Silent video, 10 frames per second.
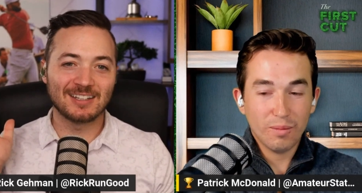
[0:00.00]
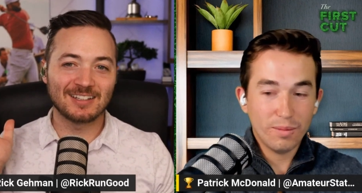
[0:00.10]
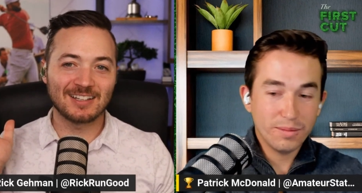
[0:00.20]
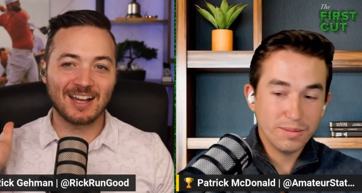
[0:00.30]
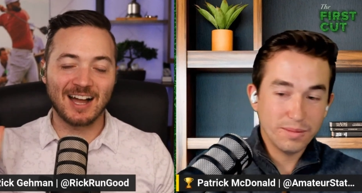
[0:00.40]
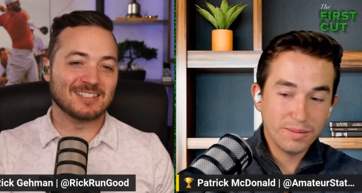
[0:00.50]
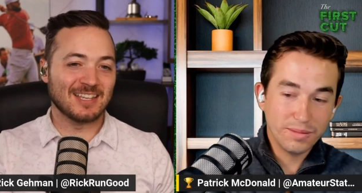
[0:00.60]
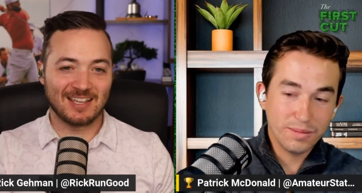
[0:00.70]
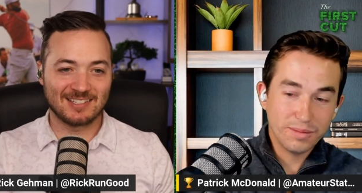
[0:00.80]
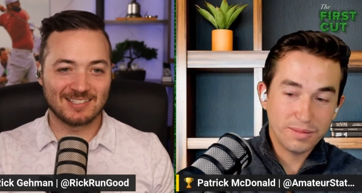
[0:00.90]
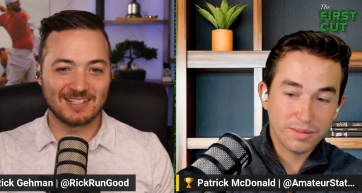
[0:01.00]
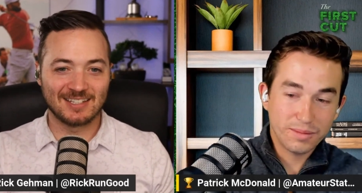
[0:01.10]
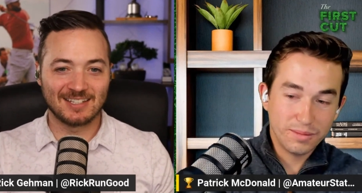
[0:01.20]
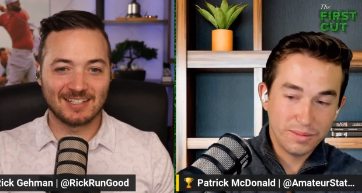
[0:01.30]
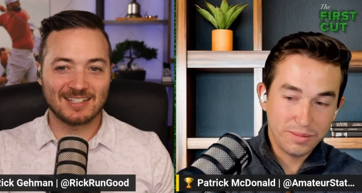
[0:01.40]
Speaker 1: contest
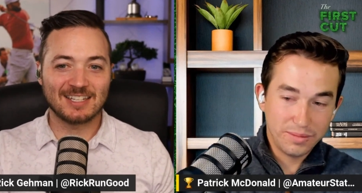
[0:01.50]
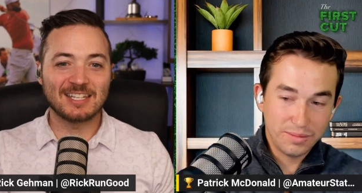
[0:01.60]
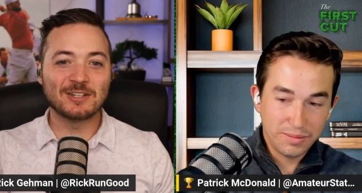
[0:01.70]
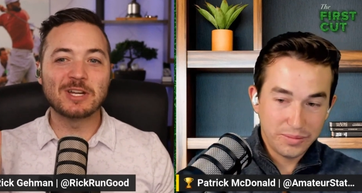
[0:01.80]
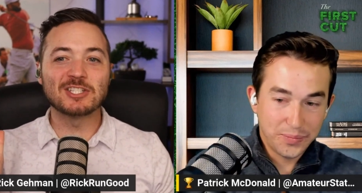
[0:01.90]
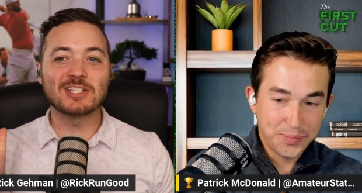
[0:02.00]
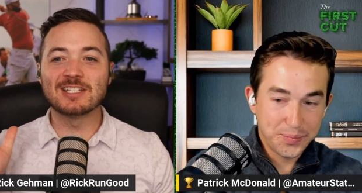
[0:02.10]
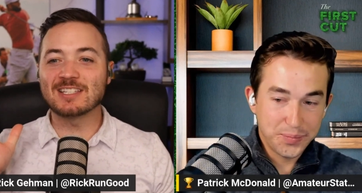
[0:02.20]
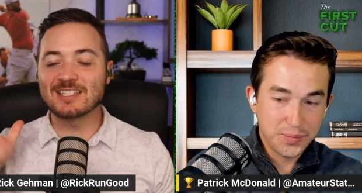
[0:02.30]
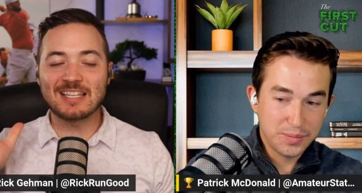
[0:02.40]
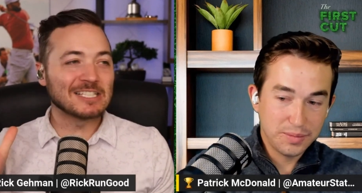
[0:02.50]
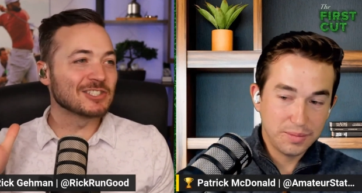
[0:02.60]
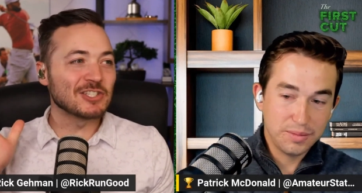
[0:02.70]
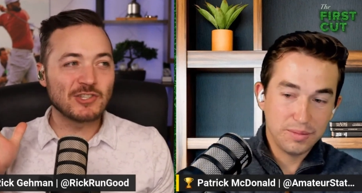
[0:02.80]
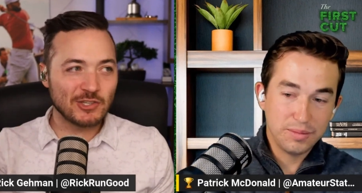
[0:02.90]
in which it is
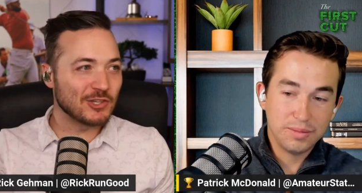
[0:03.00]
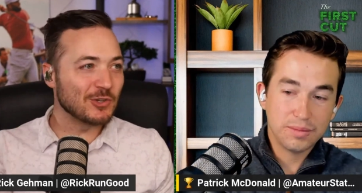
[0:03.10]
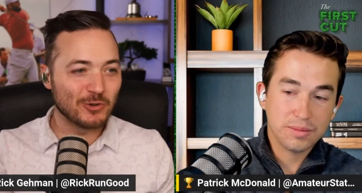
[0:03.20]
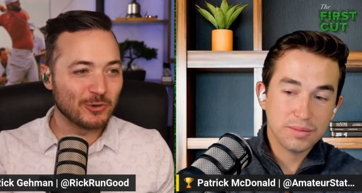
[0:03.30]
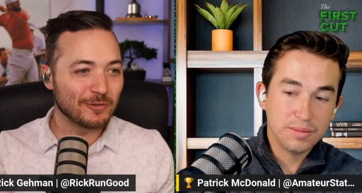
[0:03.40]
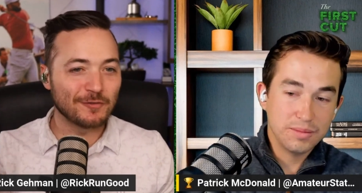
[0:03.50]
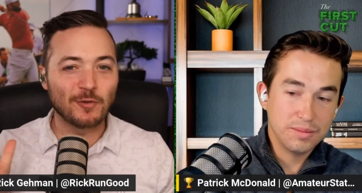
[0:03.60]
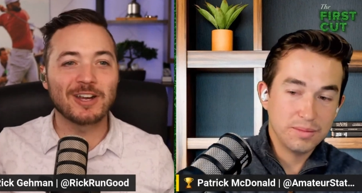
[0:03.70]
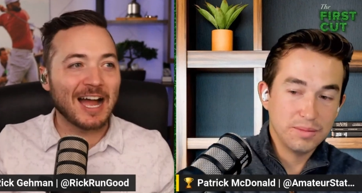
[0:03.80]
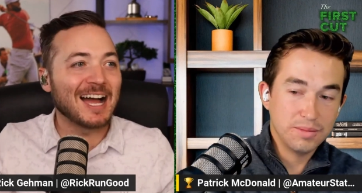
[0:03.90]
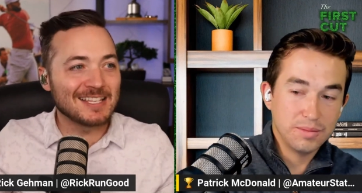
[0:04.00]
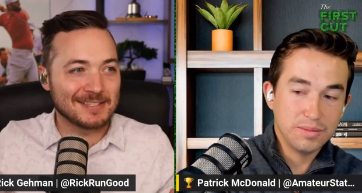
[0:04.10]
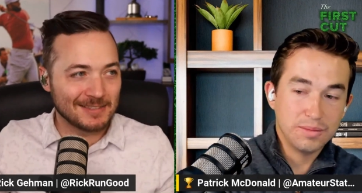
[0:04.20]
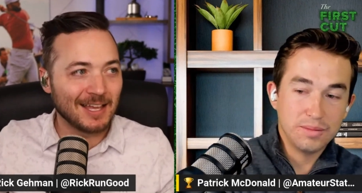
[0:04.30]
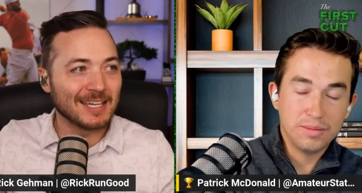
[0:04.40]
essentially skewed for guys like